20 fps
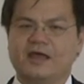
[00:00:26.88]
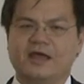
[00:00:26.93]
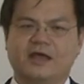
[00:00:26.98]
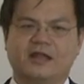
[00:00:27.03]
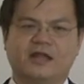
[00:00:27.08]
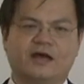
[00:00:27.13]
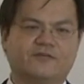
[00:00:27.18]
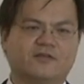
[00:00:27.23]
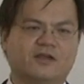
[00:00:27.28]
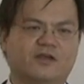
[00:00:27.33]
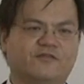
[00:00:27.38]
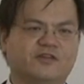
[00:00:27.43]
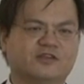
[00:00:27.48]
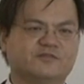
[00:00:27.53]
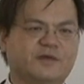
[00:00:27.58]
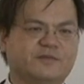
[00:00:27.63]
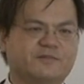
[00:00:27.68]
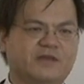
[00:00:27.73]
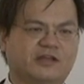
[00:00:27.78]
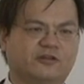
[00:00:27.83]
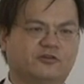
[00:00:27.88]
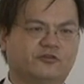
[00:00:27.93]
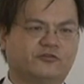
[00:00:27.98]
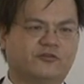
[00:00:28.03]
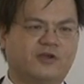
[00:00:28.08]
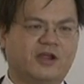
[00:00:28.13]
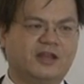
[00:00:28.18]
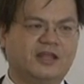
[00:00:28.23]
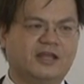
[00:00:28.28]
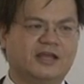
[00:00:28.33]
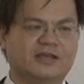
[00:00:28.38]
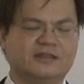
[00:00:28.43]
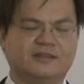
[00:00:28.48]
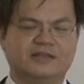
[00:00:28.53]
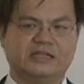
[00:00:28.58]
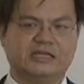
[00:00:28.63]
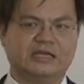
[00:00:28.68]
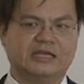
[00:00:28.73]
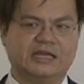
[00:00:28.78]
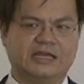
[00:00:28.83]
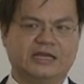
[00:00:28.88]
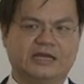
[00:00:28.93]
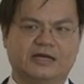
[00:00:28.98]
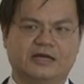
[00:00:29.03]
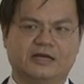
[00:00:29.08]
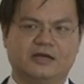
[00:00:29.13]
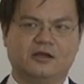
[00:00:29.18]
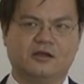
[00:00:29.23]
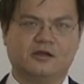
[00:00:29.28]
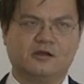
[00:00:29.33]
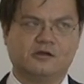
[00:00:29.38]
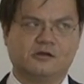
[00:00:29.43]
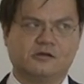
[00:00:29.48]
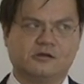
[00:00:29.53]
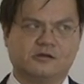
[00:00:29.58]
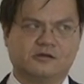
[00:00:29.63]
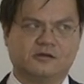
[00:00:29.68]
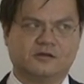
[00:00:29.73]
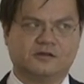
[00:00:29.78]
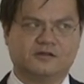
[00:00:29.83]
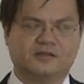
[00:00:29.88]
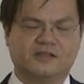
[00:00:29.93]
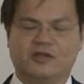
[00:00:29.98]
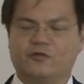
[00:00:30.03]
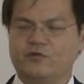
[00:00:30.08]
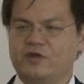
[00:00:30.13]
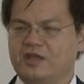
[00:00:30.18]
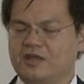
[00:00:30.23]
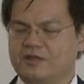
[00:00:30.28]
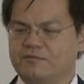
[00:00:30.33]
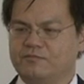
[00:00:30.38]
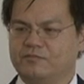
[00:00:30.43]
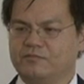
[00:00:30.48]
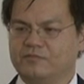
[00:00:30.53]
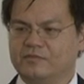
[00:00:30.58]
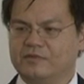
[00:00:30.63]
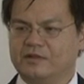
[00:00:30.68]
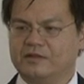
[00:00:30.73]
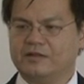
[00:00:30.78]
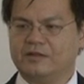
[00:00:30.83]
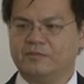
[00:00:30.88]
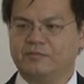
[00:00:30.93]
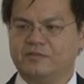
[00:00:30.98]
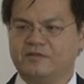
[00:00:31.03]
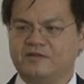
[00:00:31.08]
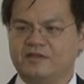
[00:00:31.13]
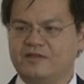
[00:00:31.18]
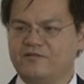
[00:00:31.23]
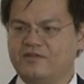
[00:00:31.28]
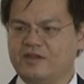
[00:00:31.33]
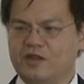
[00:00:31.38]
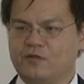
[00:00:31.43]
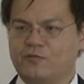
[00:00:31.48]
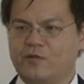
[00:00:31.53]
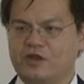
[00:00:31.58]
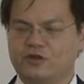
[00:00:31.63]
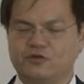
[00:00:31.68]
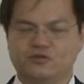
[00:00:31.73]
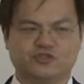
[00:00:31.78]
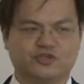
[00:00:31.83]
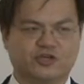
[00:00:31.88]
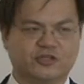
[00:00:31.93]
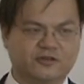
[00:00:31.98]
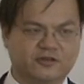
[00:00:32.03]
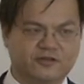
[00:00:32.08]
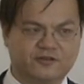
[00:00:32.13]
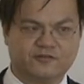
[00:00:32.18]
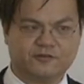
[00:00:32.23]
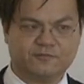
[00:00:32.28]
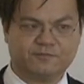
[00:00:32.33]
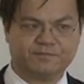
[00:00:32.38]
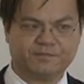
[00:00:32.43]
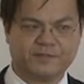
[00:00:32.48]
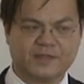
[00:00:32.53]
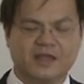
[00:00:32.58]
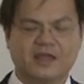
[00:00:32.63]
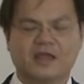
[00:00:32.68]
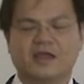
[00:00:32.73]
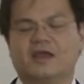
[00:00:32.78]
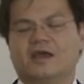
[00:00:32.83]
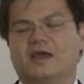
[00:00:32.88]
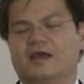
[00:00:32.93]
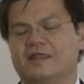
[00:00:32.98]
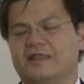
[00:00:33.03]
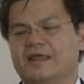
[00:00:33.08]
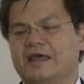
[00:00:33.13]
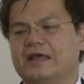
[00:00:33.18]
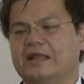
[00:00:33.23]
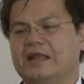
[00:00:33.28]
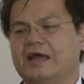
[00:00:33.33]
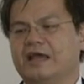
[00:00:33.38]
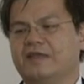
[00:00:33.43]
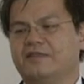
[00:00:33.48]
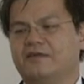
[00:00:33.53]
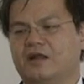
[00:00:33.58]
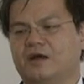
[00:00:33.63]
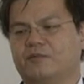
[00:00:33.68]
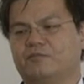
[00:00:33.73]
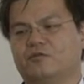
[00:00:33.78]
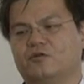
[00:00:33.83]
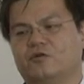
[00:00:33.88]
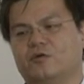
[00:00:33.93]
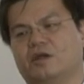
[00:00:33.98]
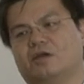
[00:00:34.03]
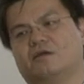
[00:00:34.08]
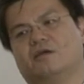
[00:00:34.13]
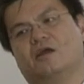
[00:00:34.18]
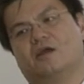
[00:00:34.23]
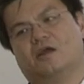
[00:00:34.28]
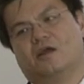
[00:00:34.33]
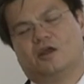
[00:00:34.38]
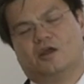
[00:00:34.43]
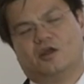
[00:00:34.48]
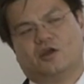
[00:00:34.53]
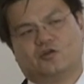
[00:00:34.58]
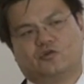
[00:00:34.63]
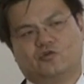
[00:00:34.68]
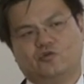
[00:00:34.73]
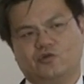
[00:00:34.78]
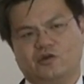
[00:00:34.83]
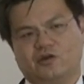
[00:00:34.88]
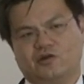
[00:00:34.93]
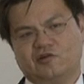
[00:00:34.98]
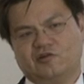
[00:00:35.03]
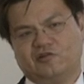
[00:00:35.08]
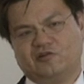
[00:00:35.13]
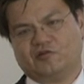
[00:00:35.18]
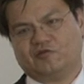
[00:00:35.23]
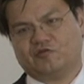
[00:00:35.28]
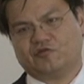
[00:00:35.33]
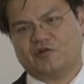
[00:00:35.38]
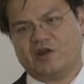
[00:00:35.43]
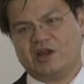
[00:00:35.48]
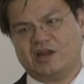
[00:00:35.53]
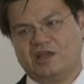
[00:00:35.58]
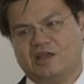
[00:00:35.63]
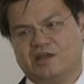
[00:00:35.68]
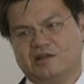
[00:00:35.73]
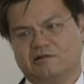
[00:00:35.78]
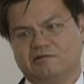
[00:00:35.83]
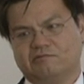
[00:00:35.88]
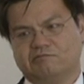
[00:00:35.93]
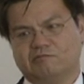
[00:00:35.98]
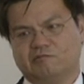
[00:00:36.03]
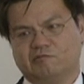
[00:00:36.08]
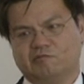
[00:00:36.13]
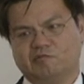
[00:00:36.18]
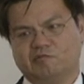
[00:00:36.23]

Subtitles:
And after I finished my medical training, I did a degree in TV and radio journalism. And then I ended up doing 2 years of training in